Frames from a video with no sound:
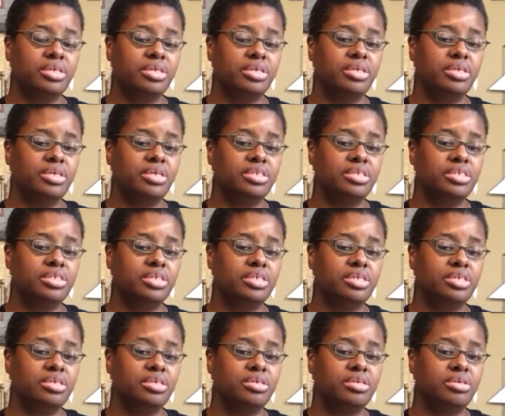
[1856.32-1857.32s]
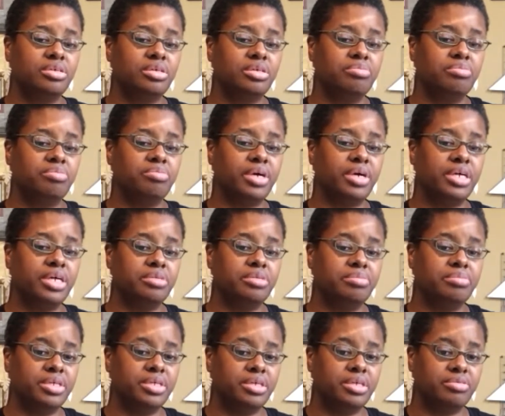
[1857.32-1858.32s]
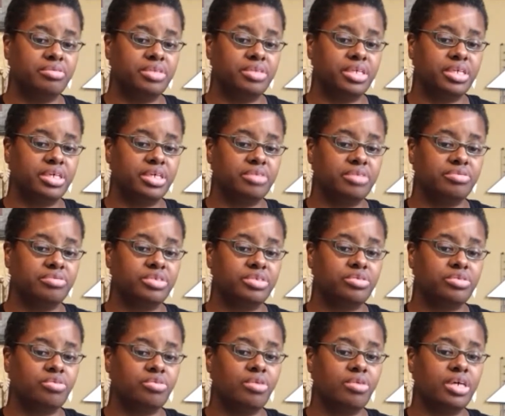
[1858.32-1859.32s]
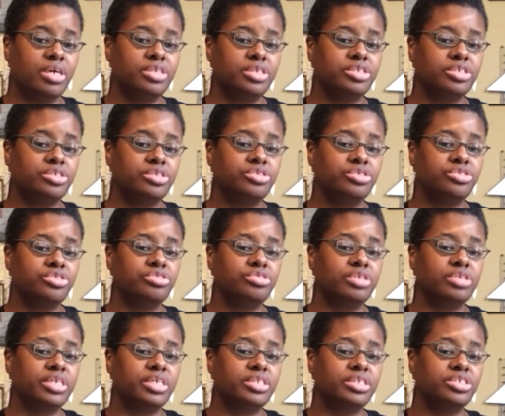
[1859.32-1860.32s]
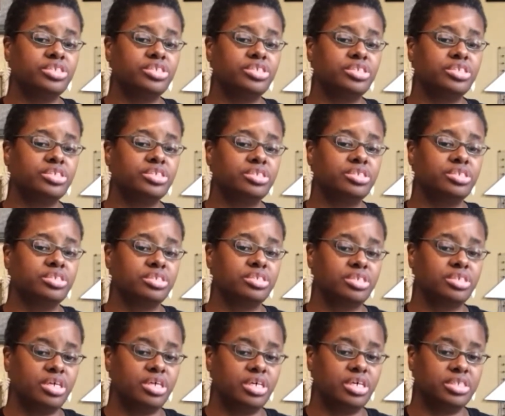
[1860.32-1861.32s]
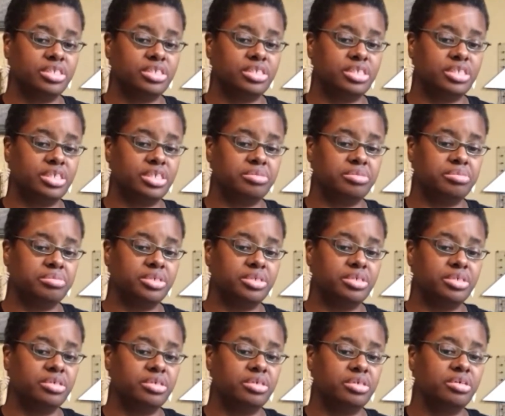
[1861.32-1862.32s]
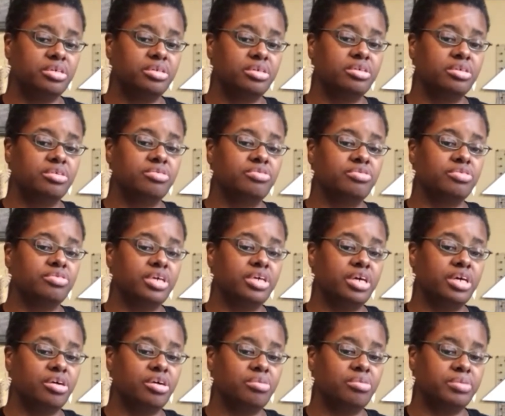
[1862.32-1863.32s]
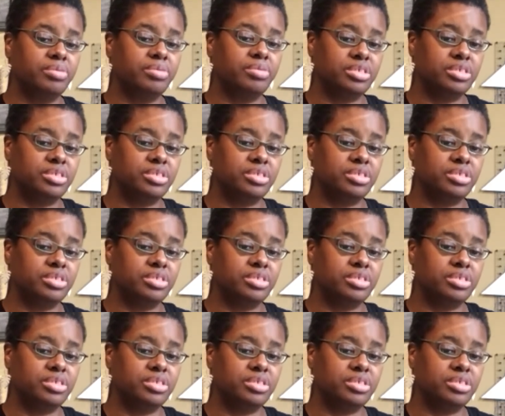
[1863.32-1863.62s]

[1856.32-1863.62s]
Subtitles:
It's the embodiment of the kind of squash and stretch concept for helping to